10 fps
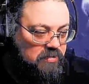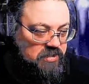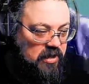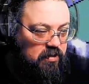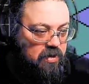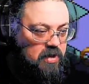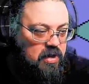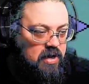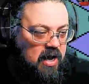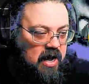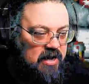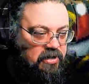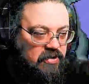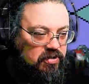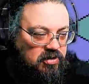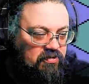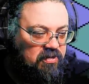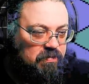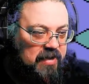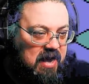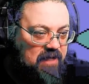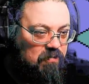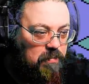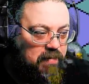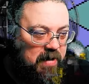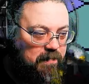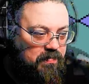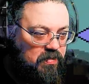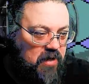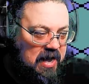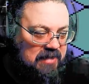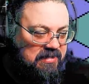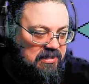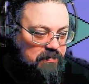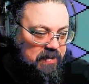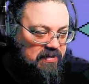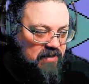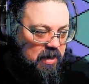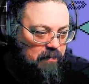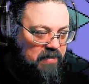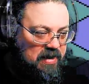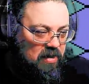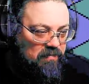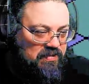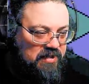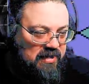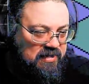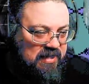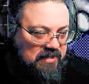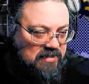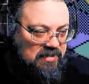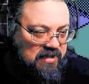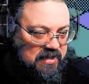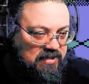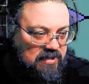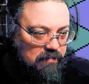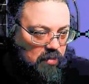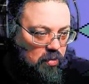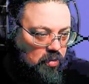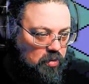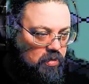So you just need to be careful. But as he speeds up, it obviously tends to lead to more